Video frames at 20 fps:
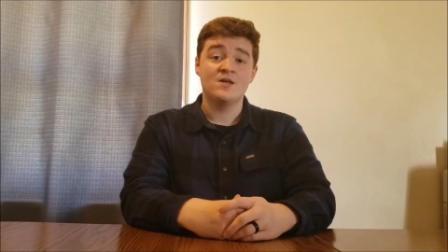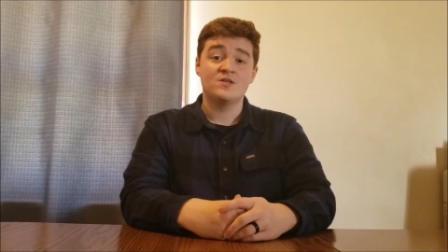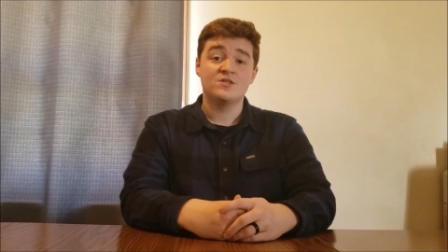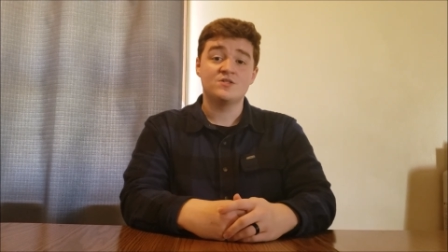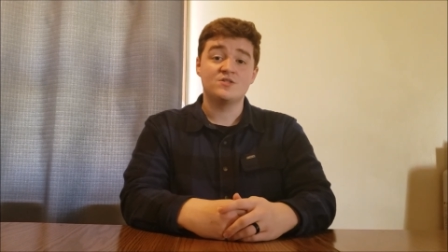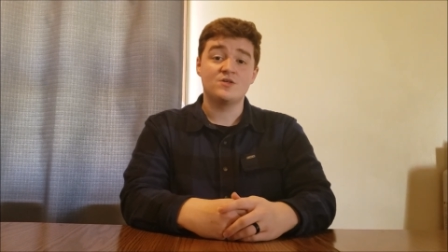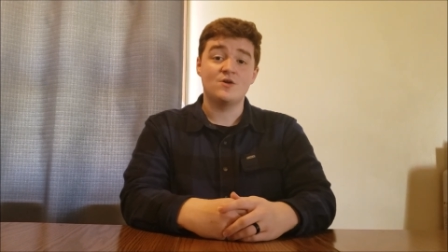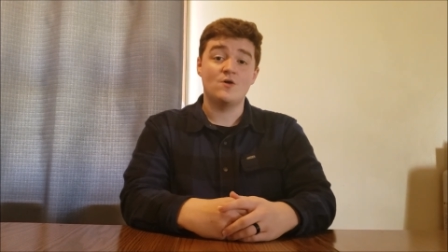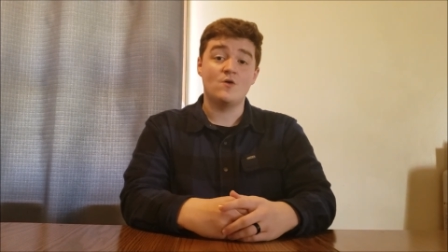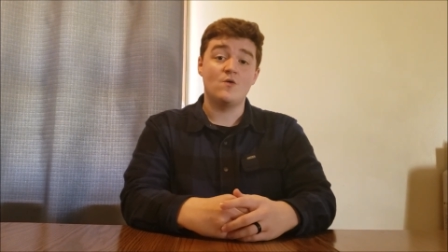
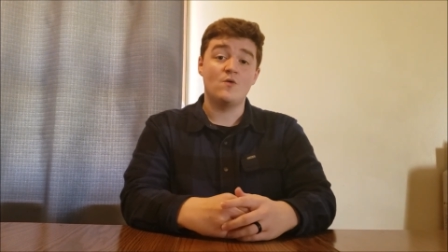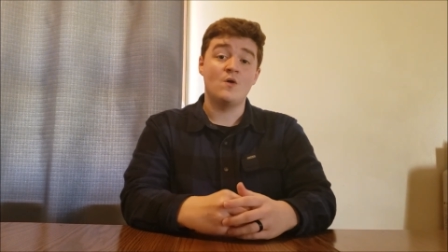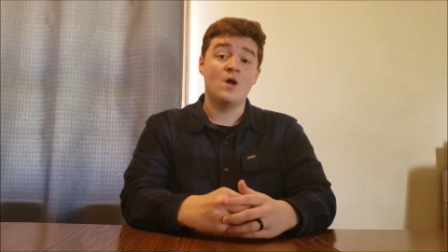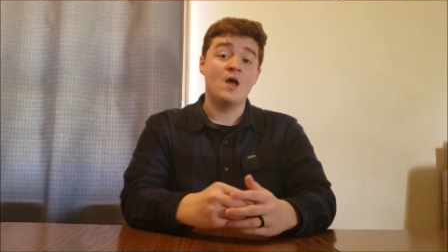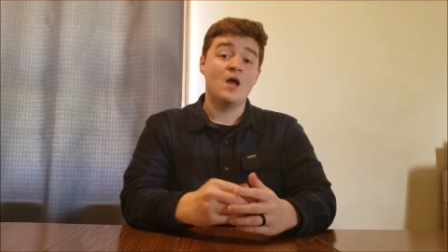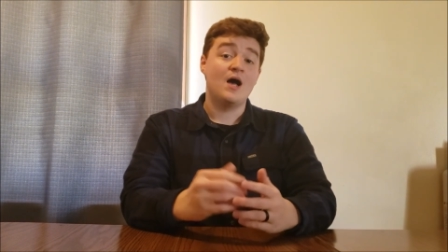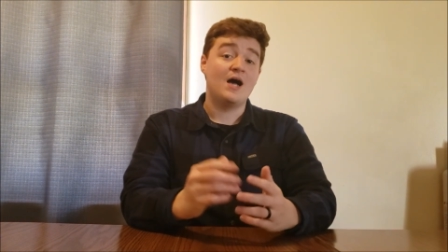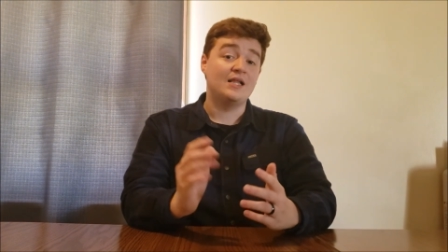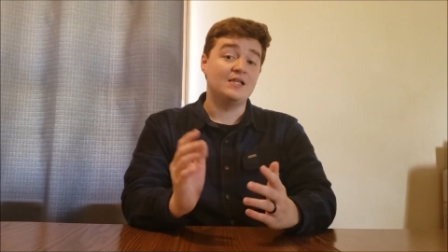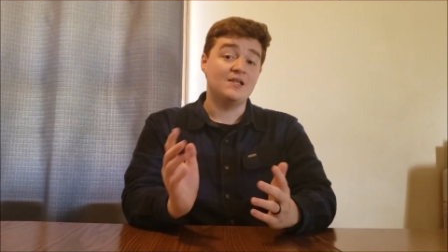So
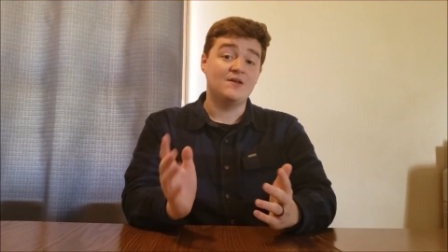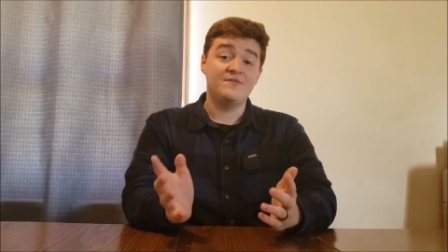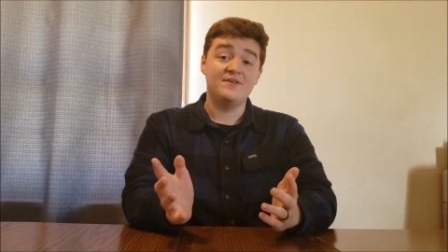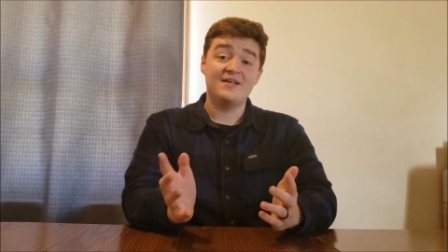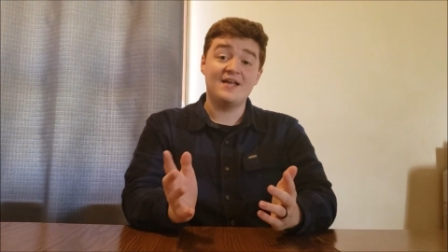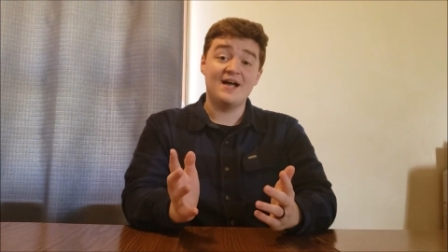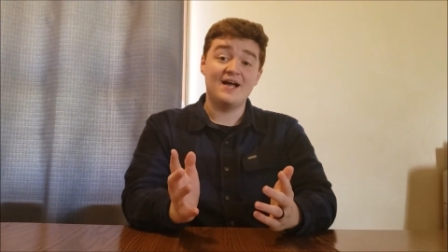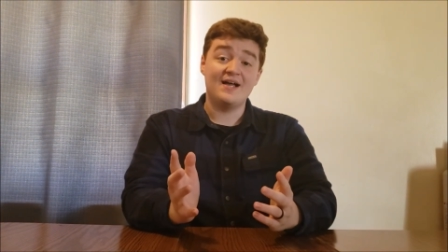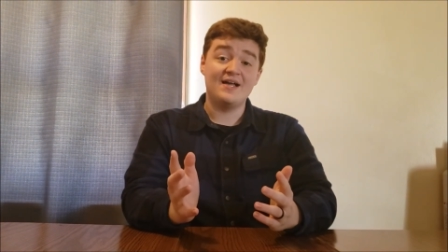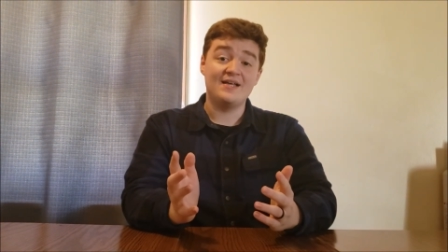I love you
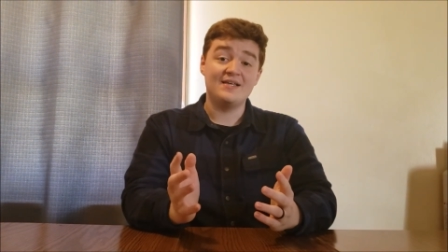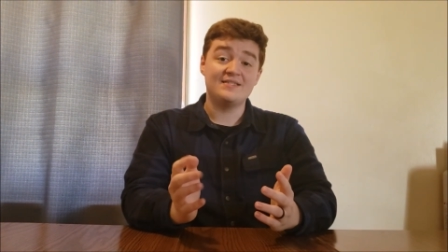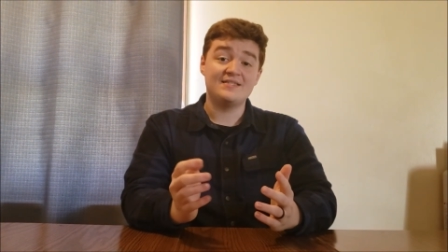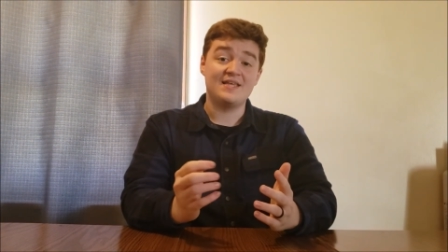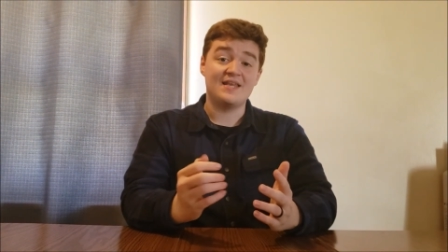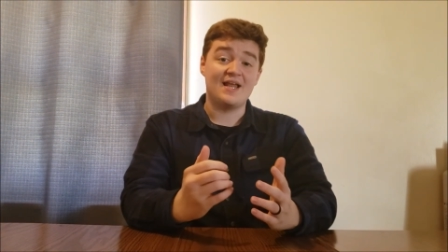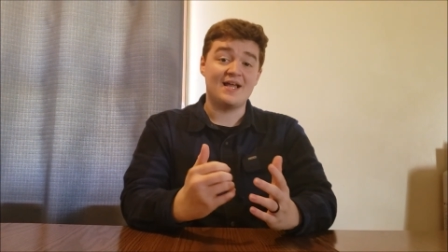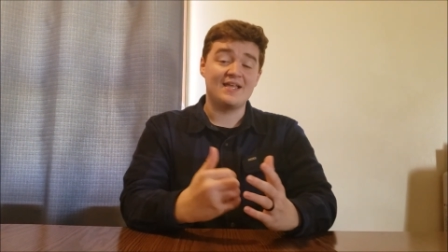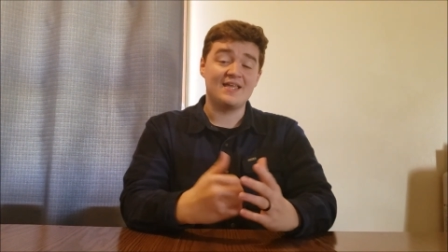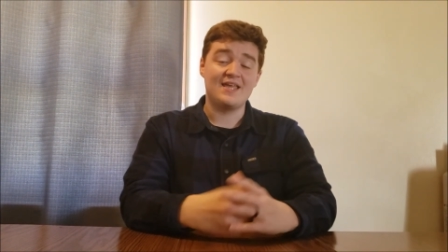guys,
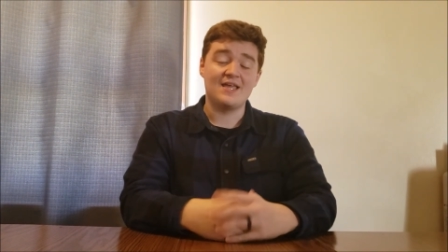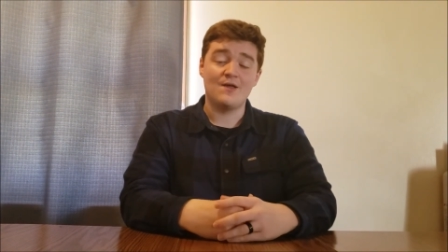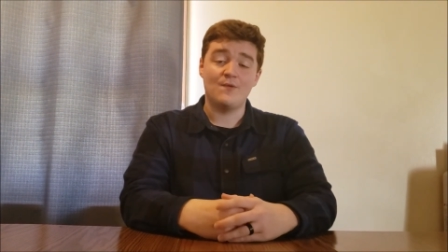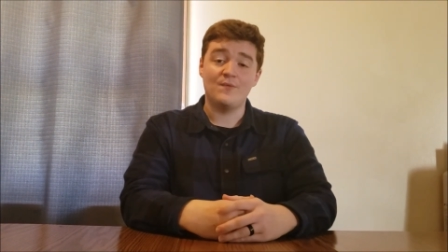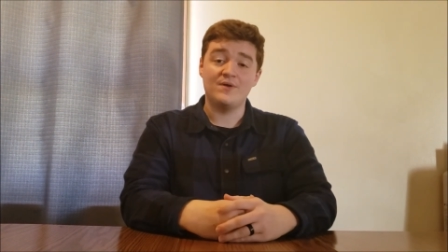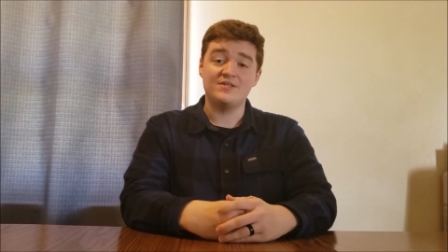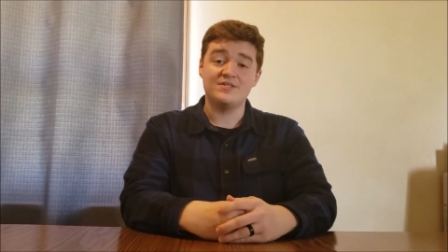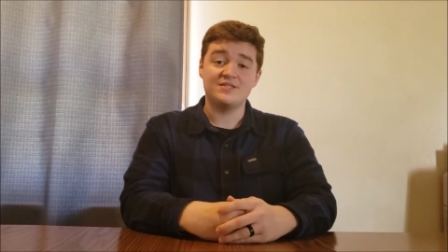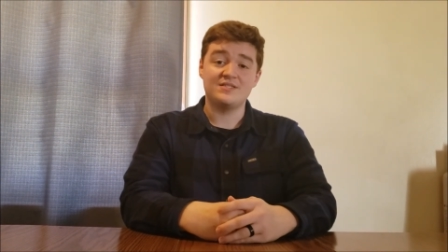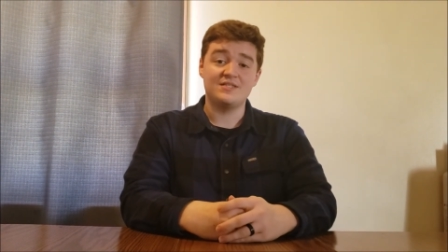and I can't
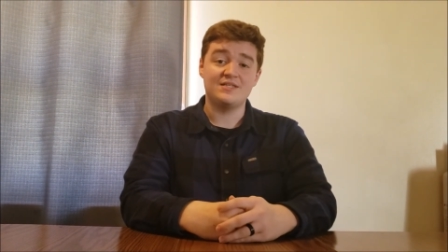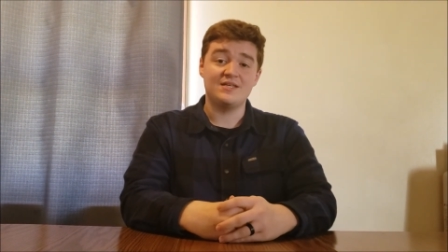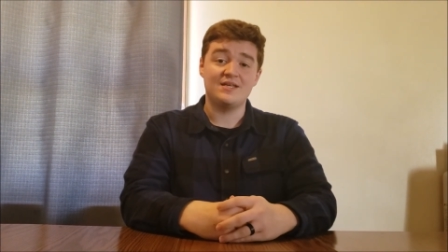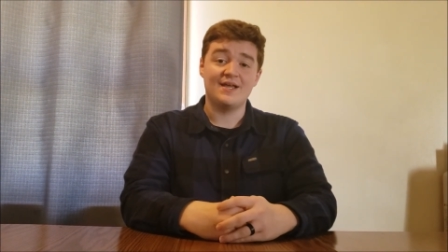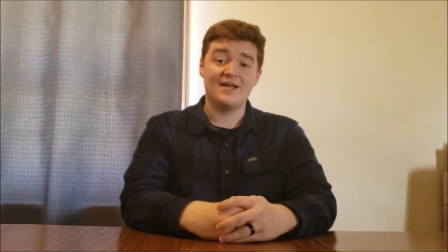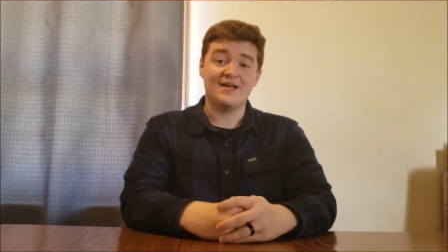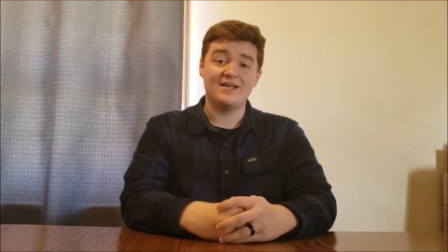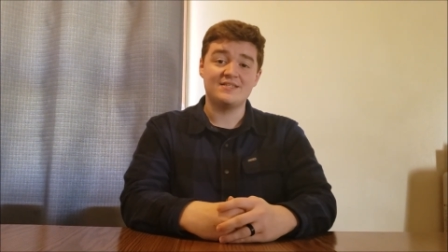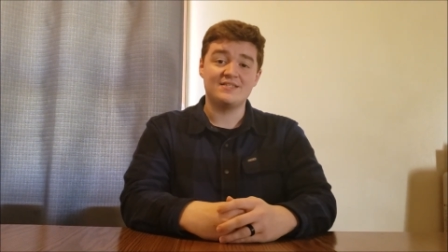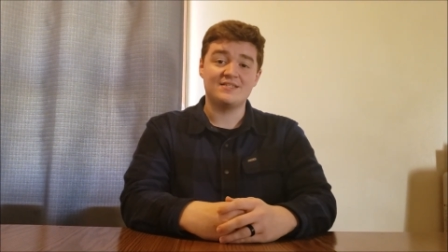wait to see you
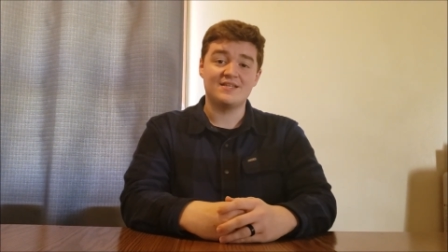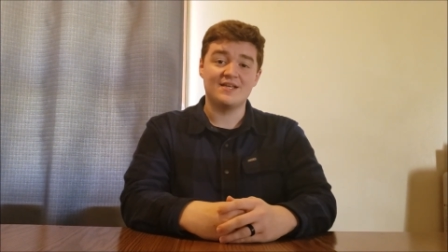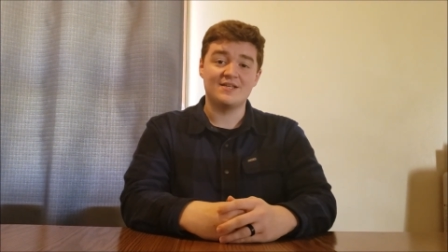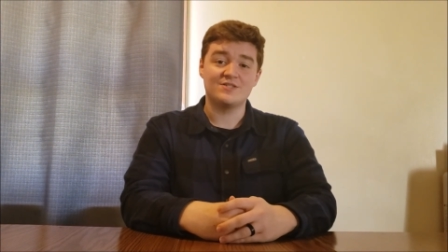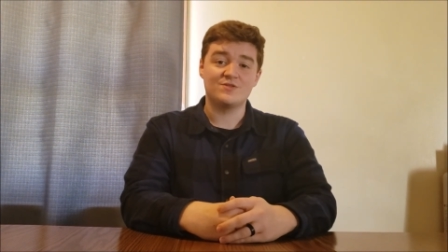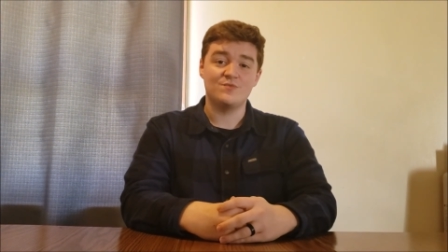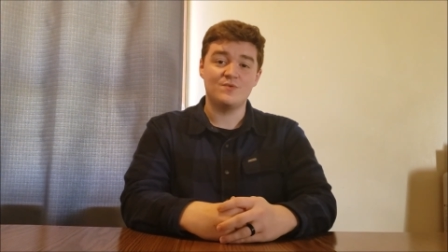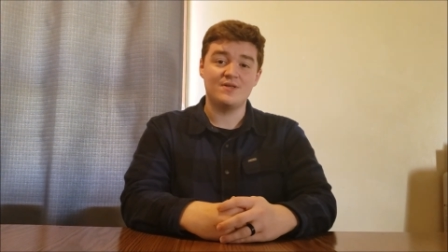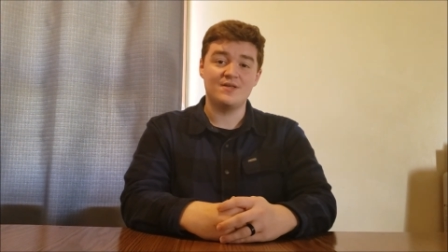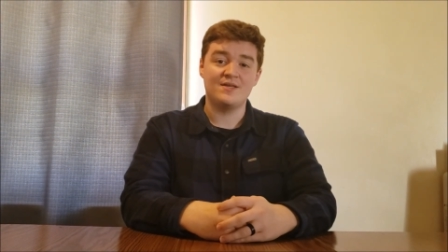guys
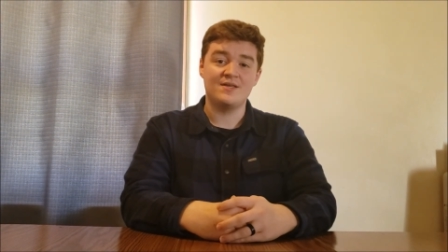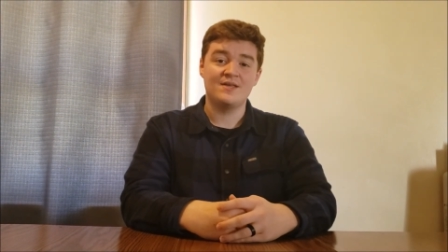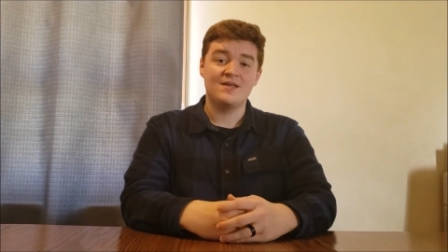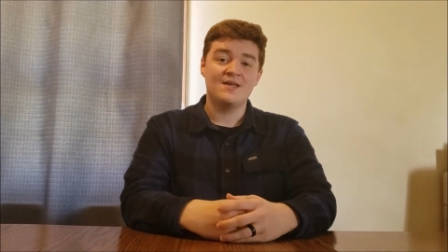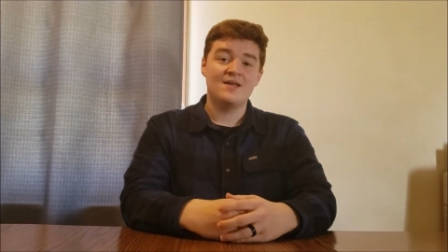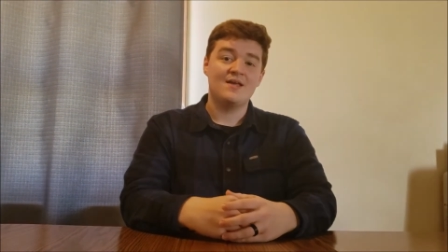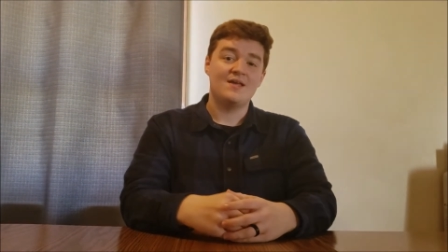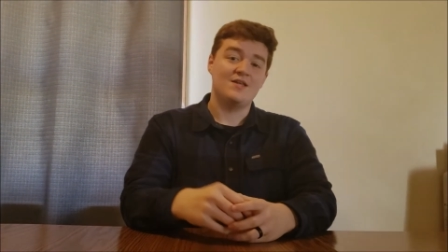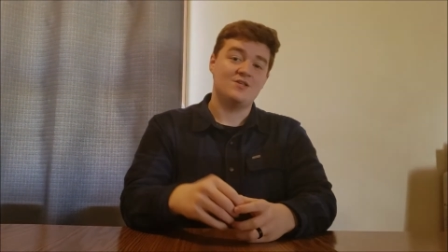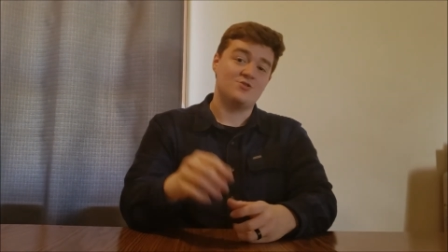next week.
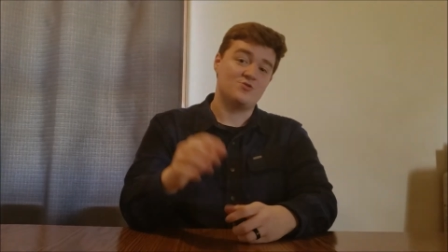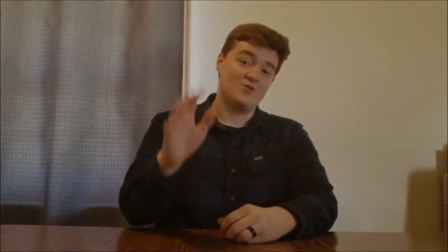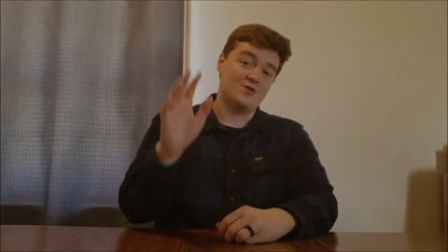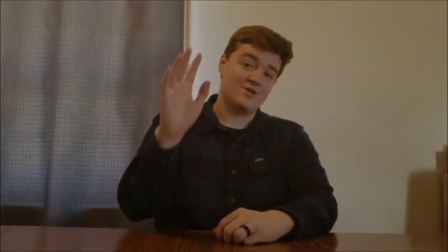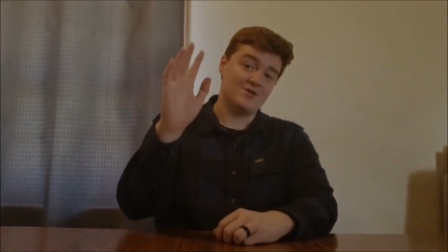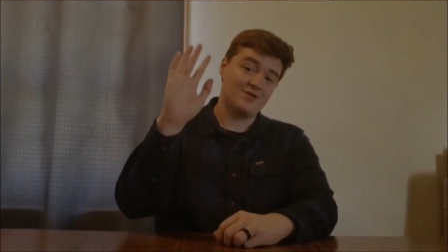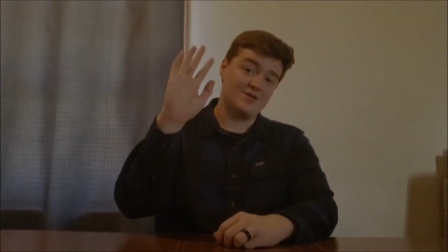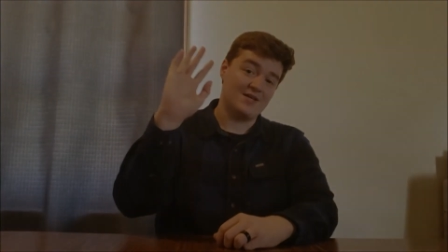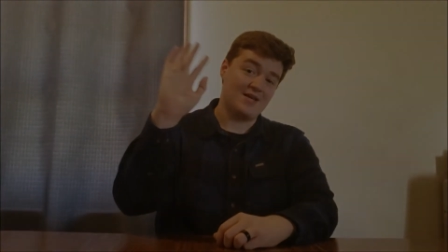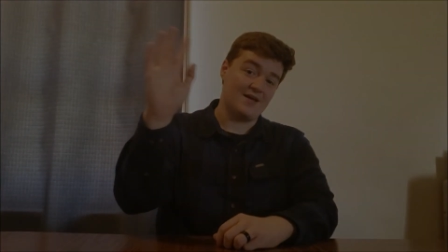Enjoy
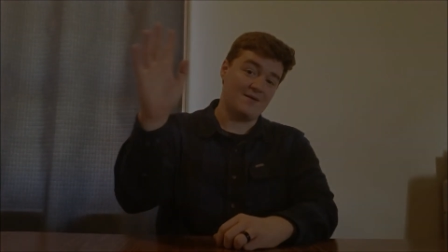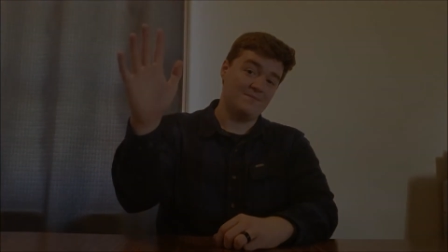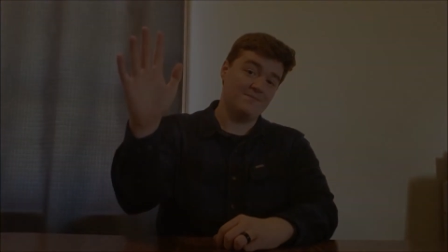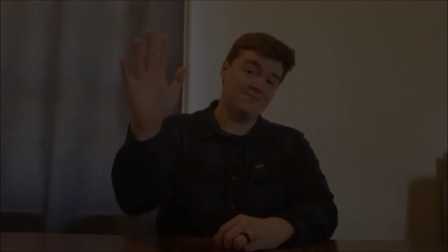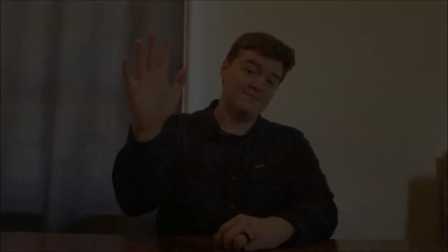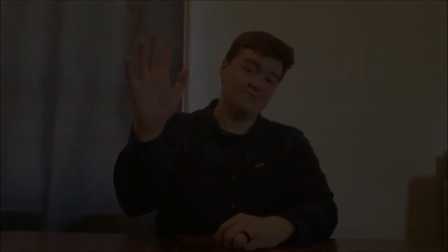your day.